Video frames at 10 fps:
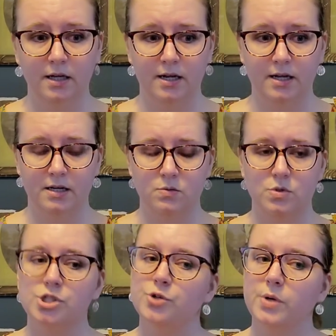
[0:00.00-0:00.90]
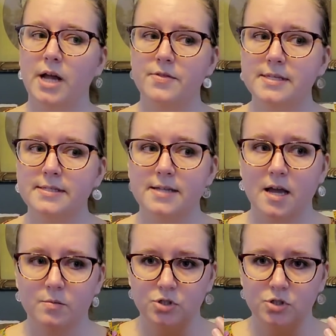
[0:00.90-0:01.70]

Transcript: And when she went out this time,